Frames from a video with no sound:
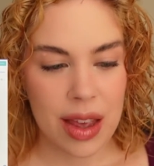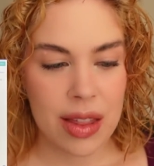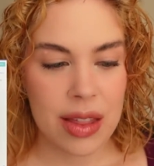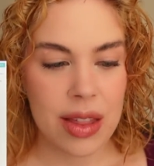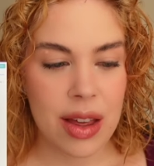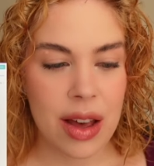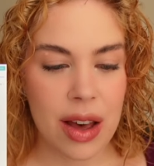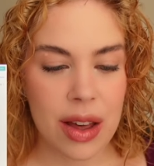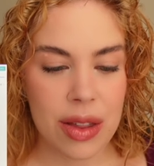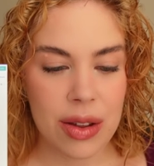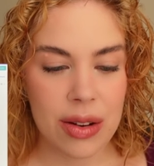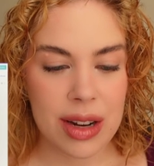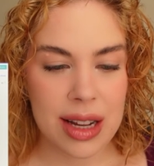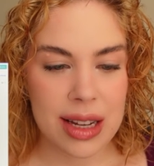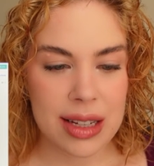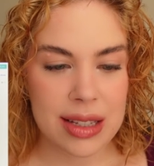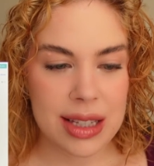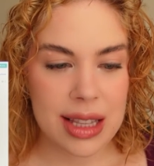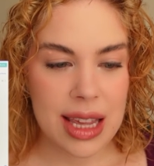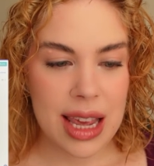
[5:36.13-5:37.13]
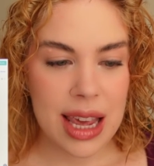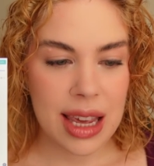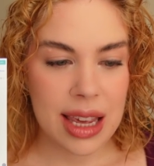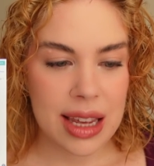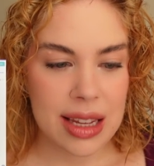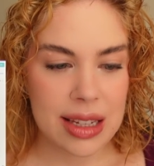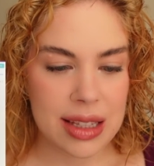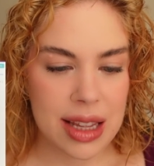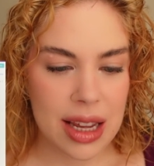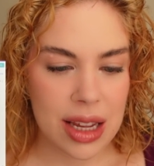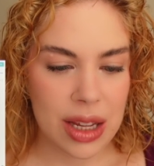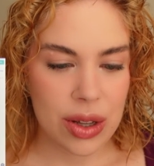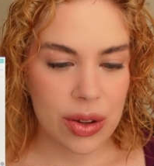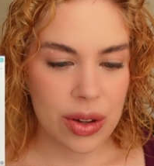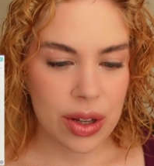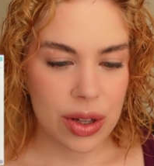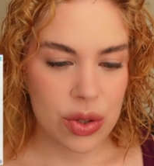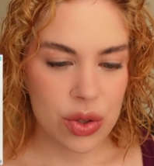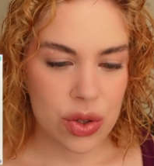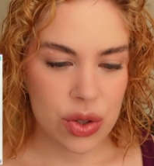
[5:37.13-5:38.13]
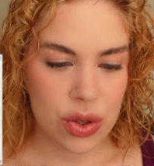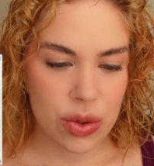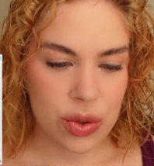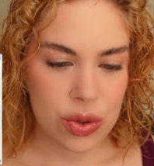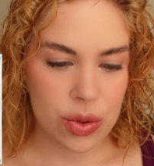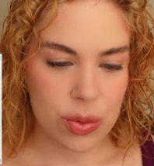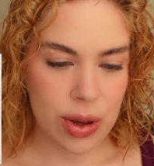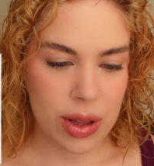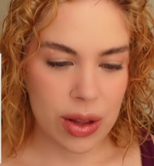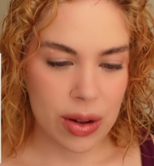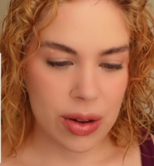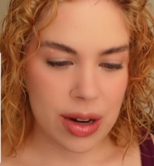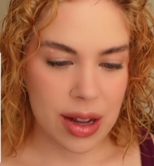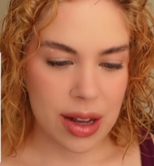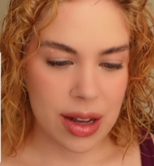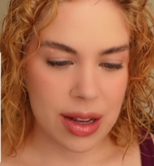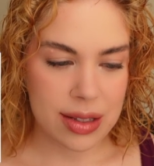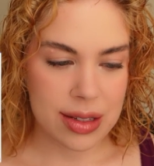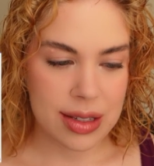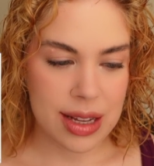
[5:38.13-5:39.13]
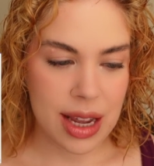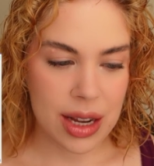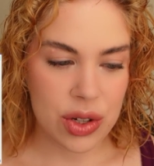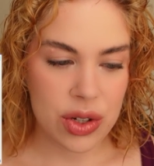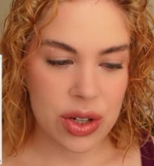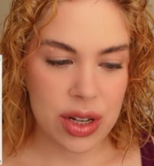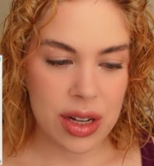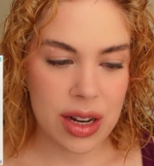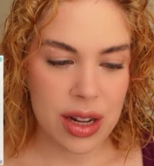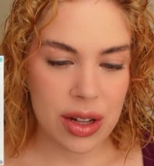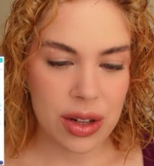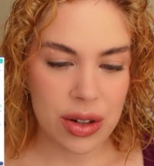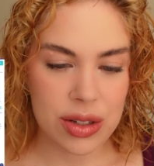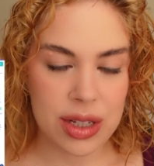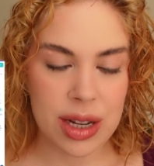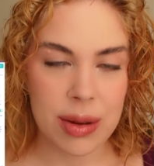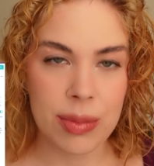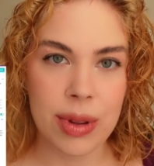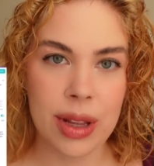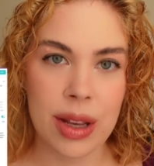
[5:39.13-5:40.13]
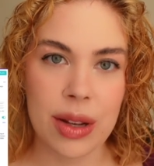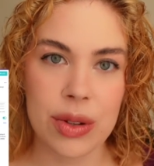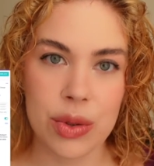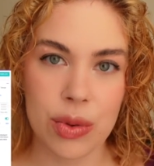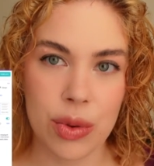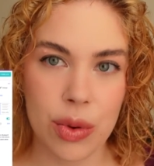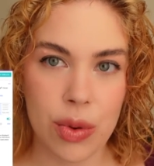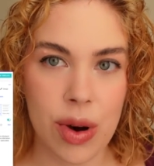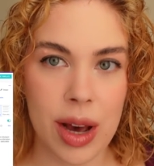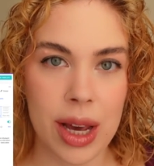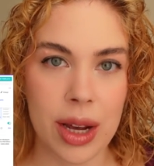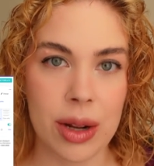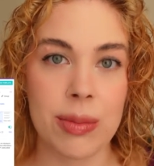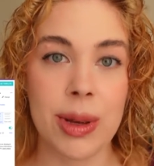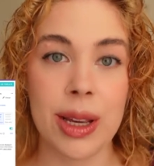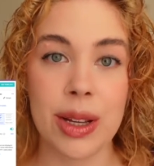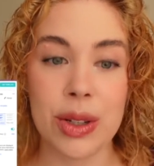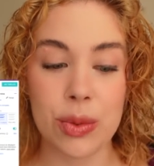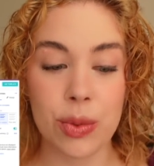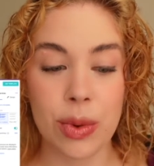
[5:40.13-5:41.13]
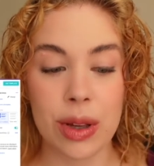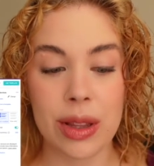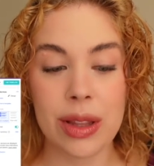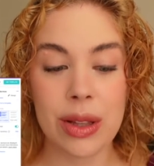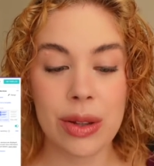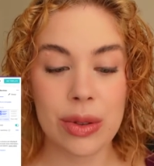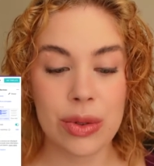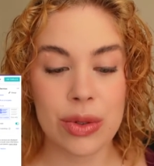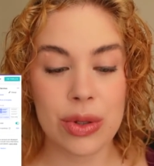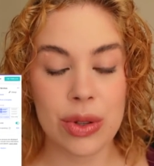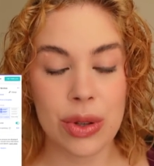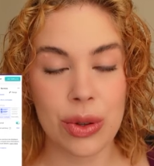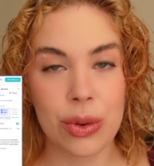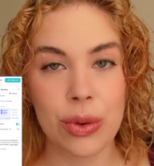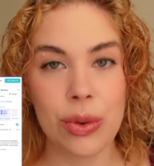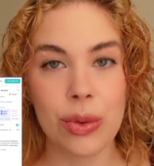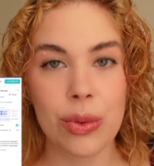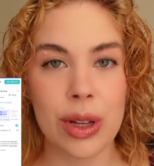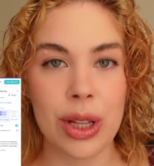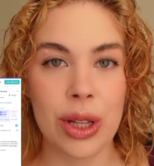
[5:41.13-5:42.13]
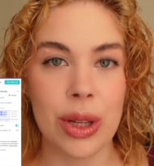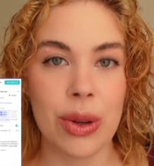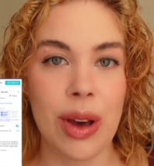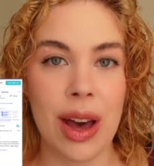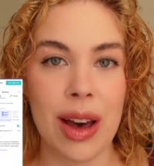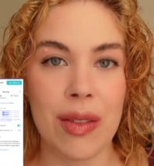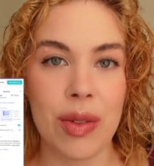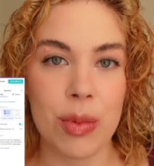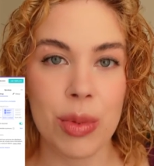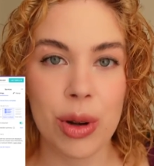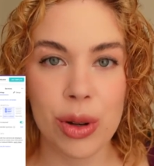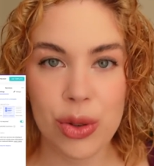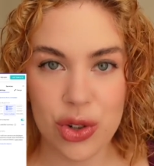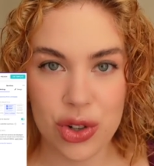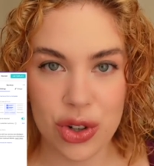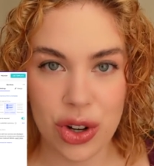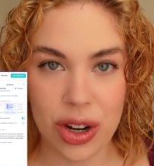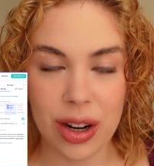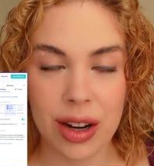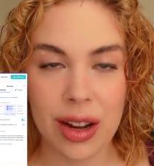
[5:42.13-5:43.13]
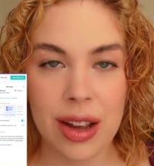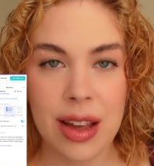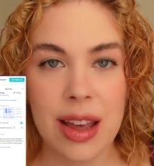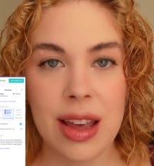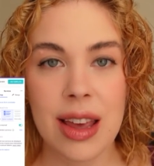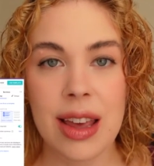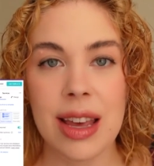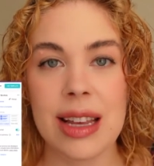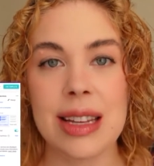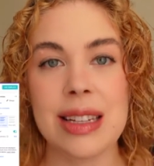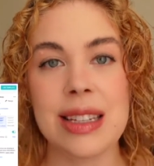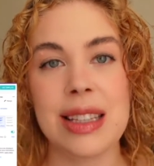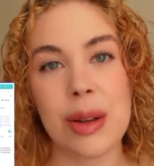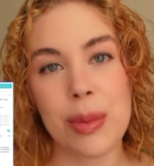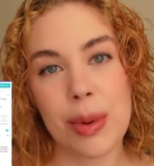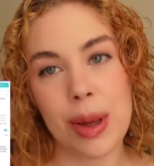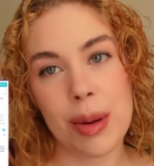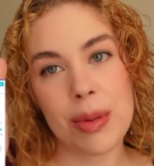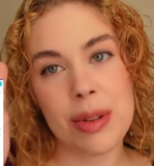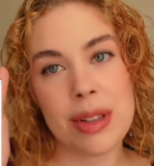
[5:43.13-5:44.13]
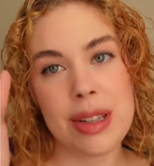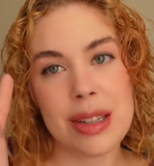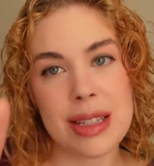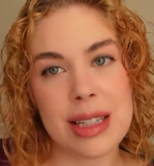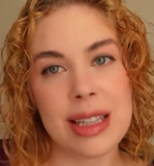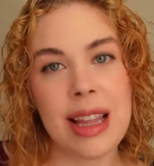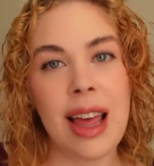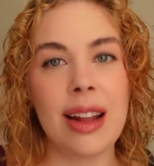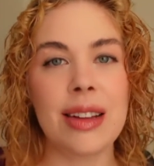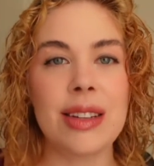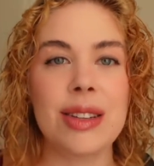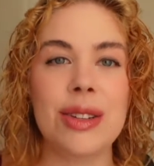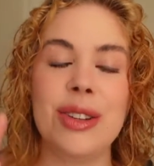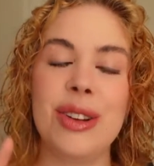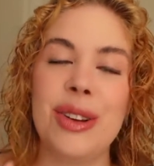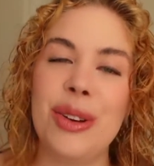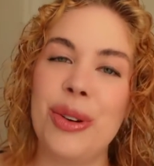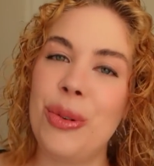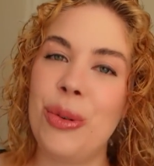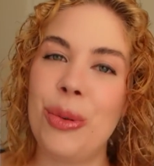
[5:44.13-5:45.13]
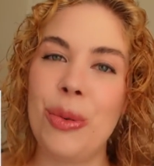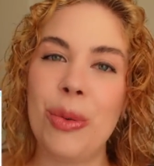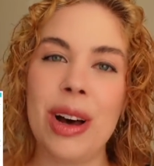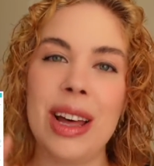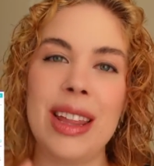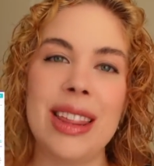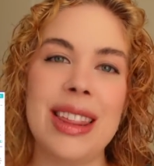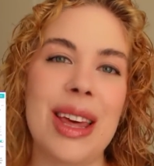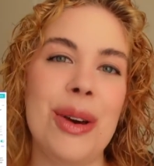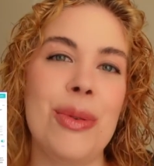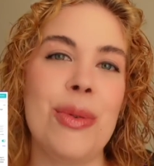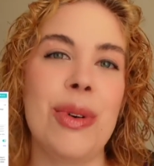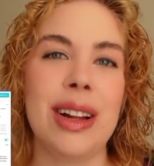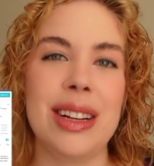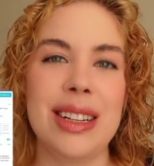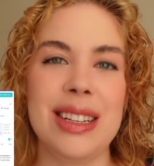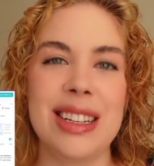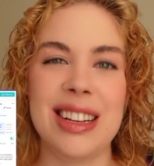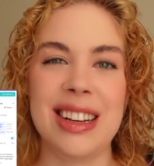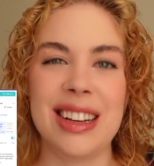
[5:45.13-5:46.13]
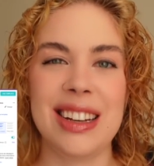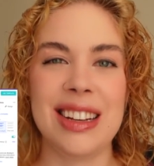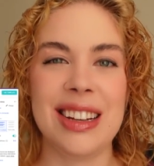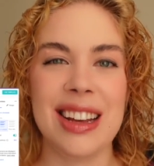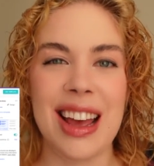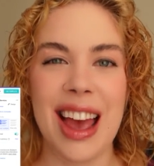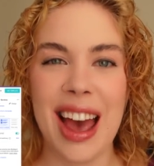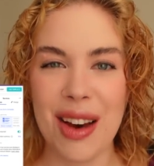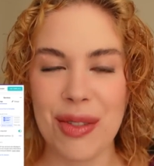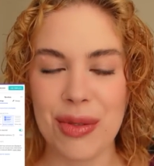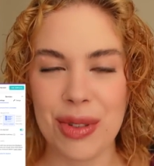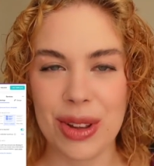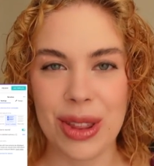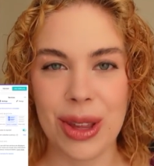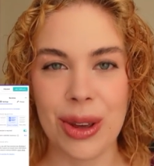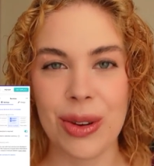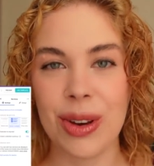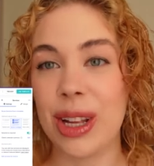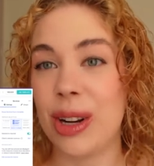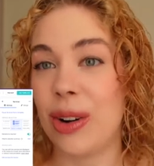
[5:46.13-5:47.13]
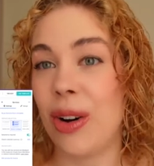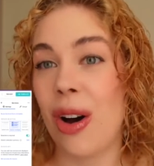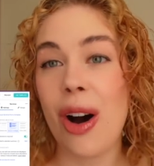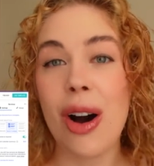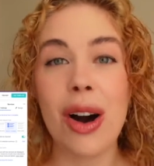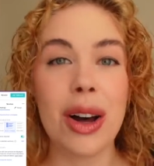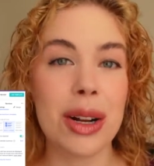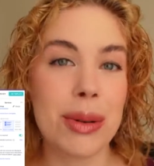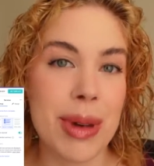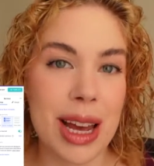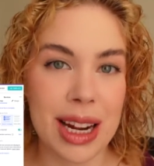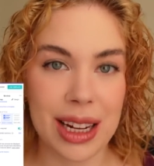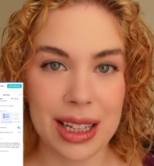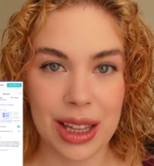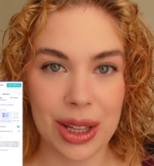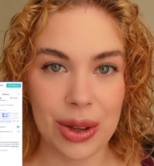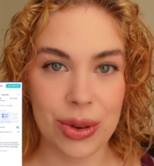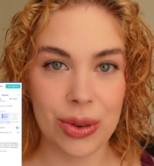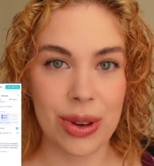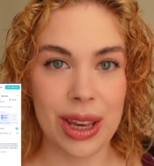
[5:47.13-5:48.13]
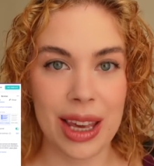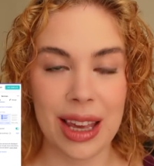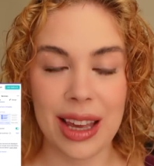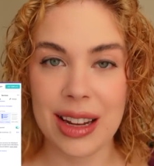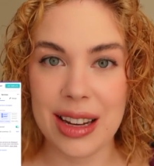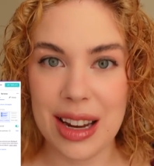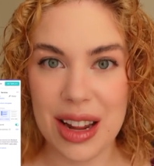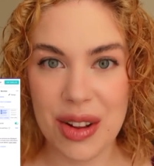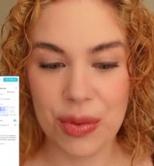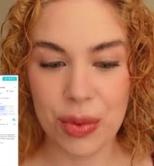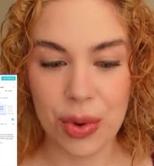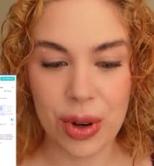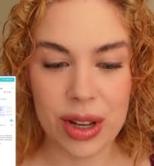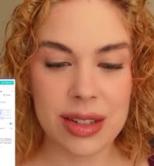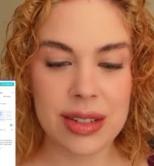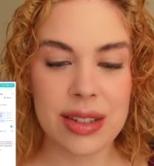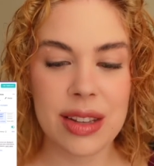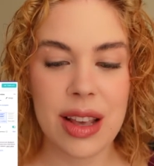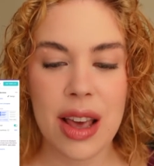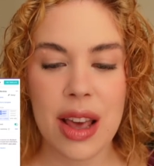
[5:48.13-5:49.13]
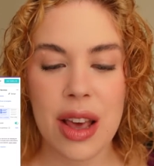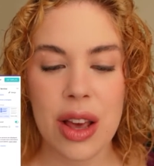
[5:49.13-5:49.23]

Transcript: The other nice thing is that you can choose whether or not a section in your template is required, because what they'll do when you have a brochure is they'll be able to select what they want to have with you. It'll automatically create an invoice.